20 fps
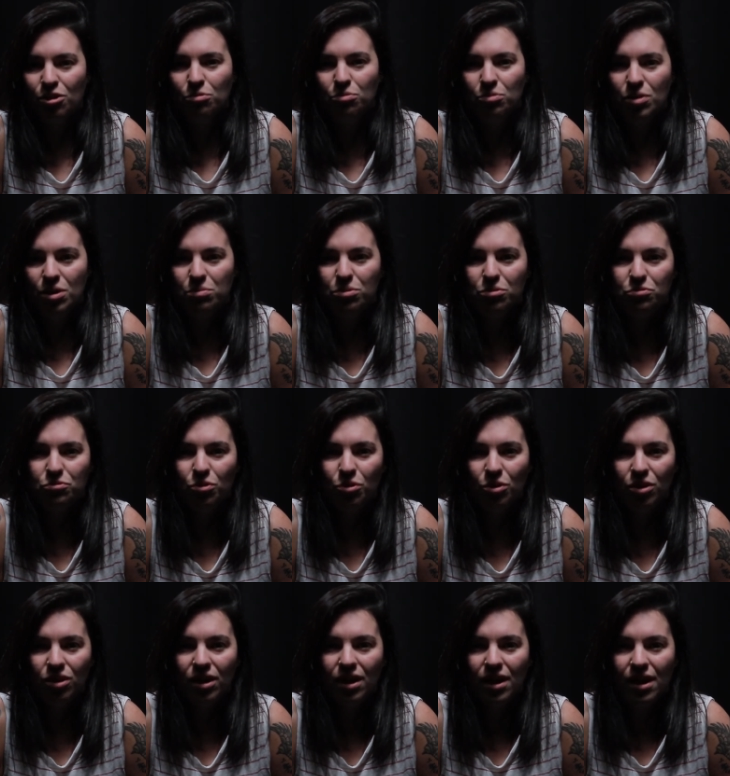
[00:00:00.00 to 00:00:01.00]
when
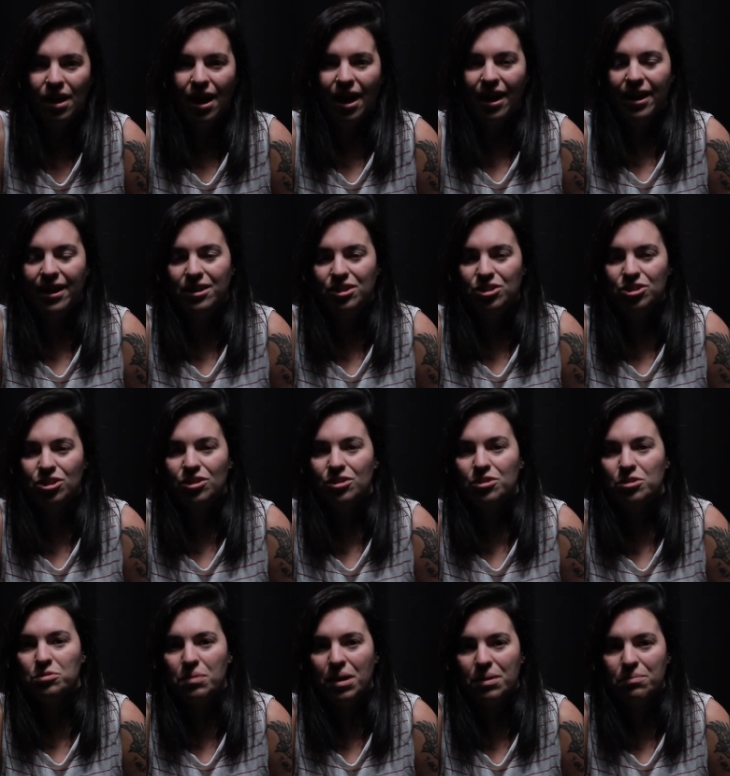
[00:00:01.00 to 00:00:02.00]
before I had
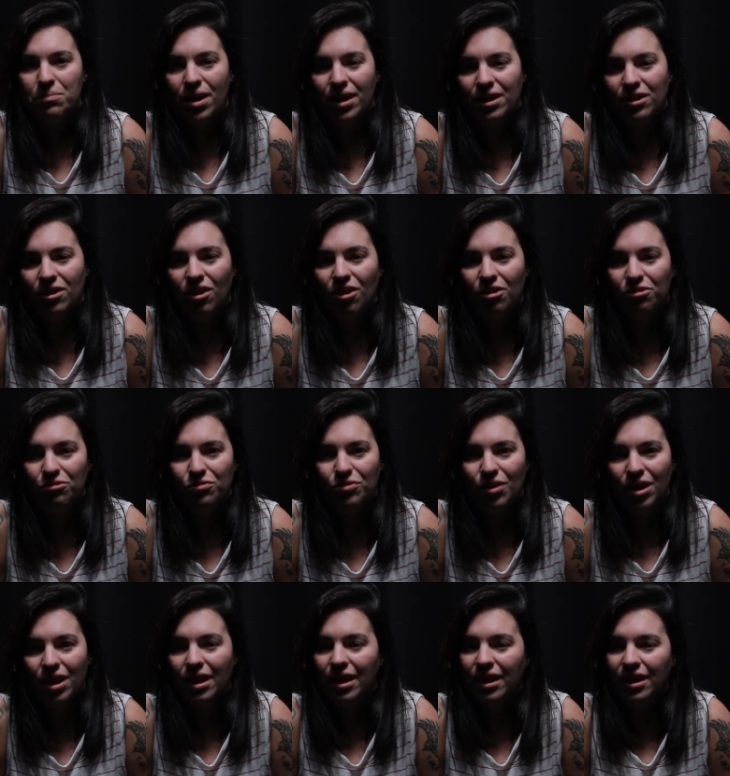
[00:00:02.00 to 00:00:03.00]
turned my mind off
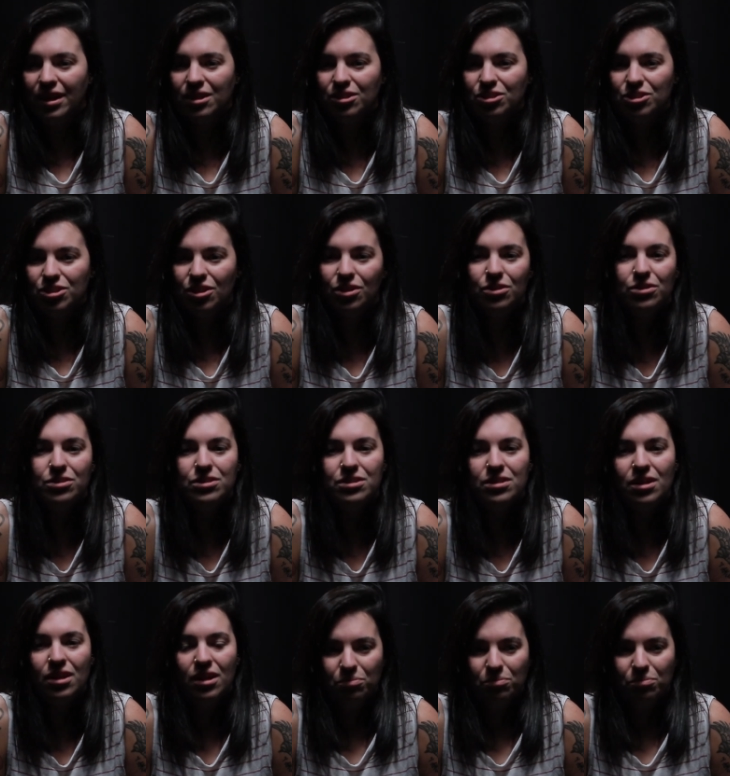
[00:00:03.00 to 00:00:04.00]
and I had turned
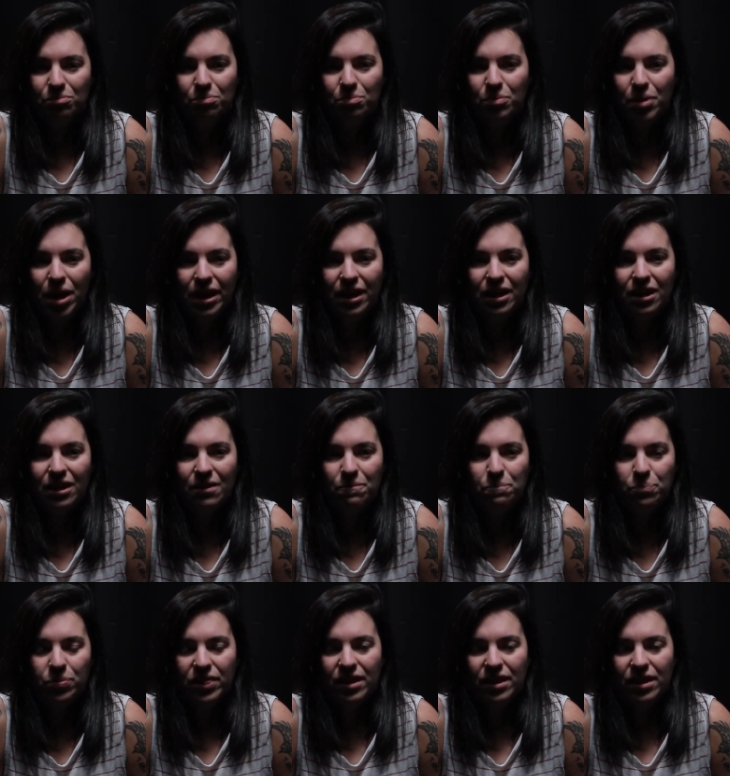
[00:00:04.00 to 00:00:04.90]
my